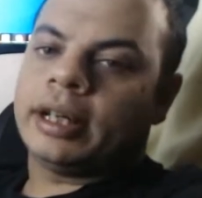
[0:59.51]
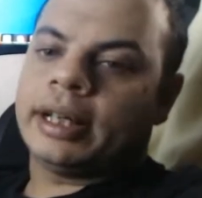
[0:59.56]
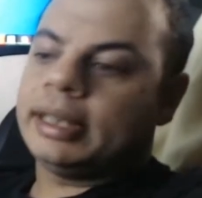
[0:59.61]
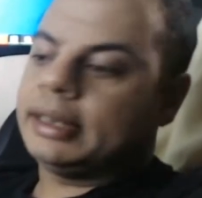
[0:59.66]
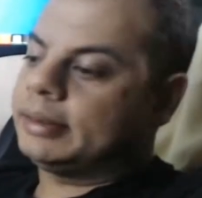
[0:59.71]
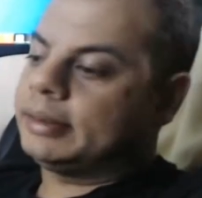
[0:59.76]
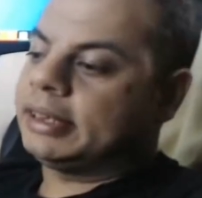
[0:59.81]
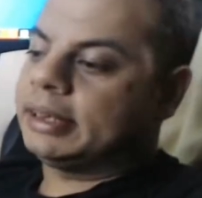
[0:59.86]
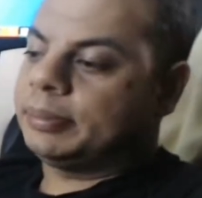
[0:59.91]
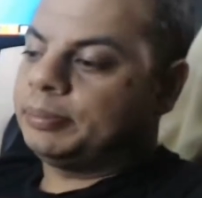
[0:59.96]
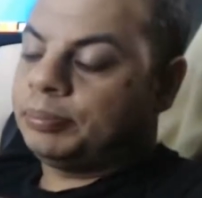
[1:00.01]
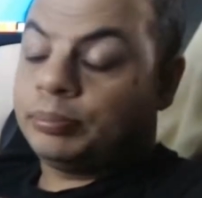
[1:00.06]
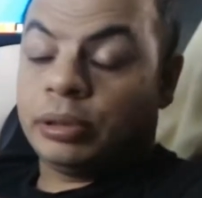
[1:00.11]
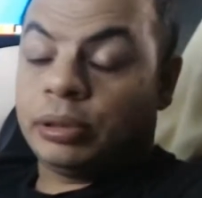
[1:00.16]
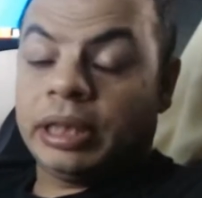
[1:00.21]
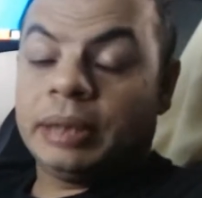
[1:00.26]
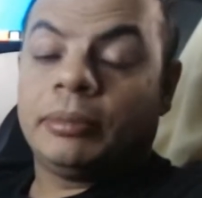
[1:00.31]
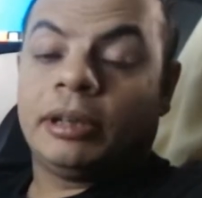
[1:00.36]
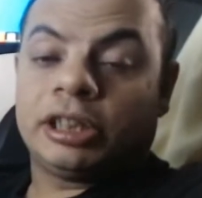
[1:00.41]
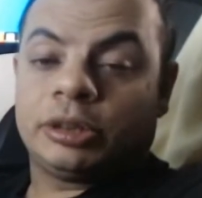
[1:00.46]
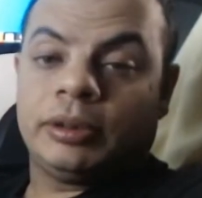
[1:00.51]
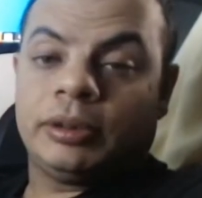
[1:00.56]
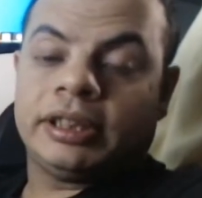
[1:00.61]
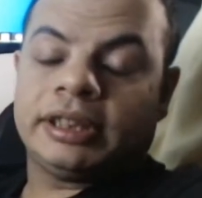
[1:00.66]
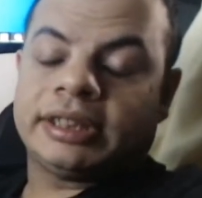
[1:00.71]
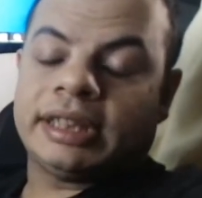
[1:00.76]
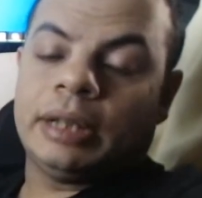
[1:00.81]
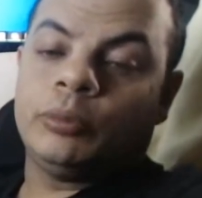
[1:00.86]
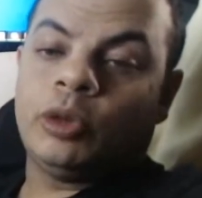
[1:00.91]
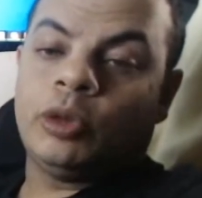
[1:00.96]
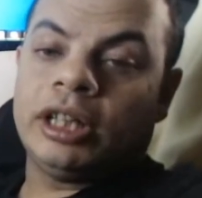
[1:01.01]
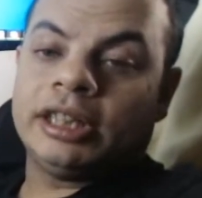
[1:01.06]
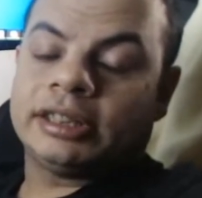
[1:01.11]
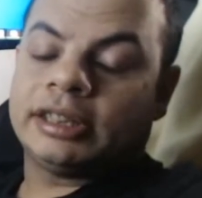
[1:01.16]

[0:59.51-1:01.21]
It just pretty much went the same way as the